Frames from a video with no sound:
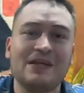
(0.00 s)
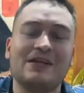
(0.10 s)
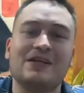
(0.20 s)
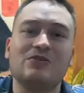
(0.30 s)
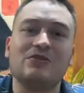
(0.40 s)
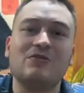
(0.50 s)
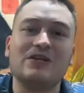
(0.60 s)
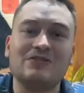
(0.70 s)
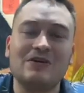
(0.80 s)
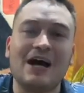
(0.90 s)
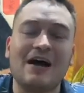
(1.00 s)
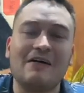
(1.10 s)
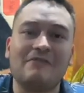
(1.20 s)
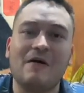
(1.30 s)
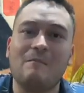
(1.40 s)
Then you're going to have
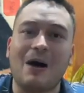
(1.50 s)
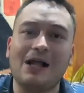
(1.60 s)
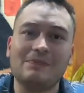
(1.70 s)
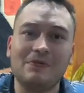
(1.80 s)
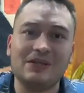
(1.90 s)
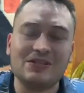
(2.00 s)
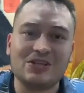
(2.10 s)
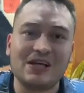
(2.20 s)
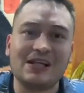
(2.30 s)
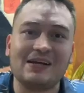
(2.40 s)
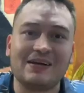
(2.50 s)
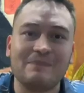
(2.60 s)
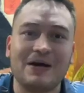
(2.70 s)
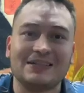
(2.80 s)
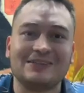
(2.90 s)
Valpolicella
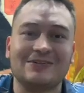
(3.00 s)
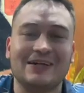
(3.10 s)
Ripasso,